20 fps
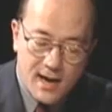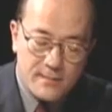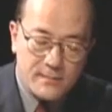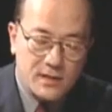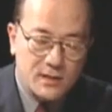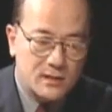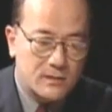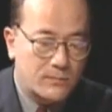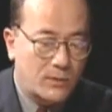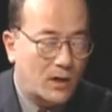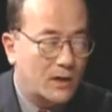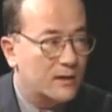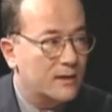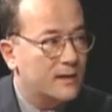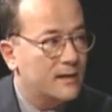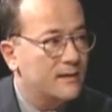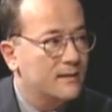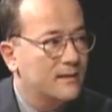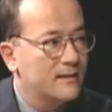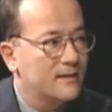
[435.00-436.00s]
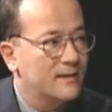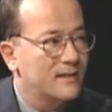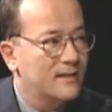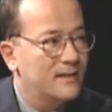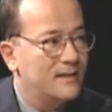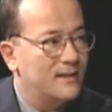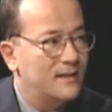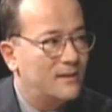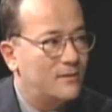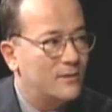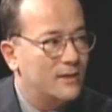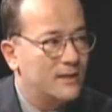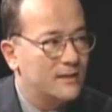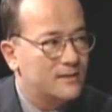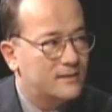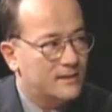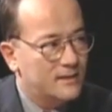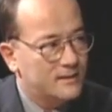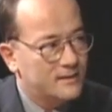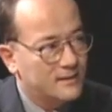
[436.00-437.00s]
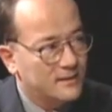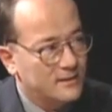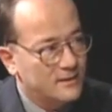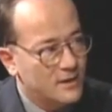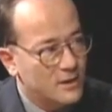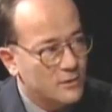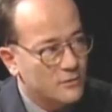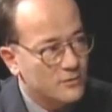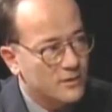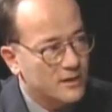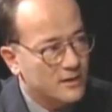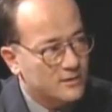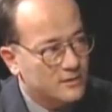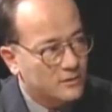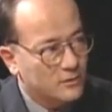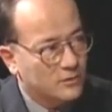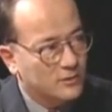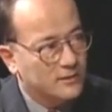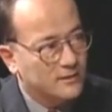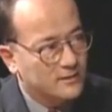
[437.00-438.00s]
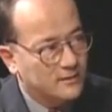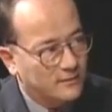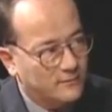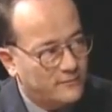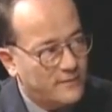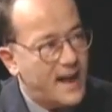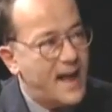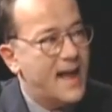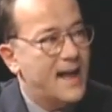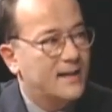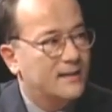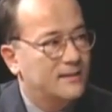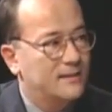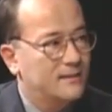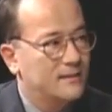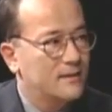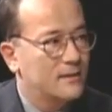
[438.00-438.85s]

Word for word: Communist Party, is a known historical fact.